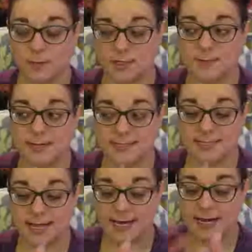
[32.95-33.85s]
which means
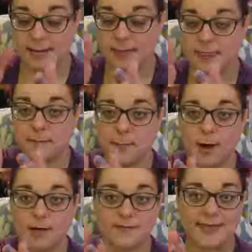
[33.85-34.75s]
that I'm in the
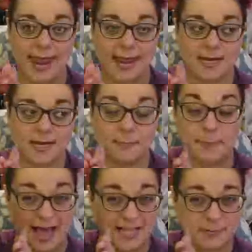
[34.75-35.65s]
part of Canada
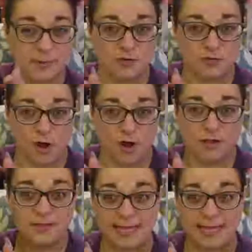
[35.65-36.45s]
past Montreal.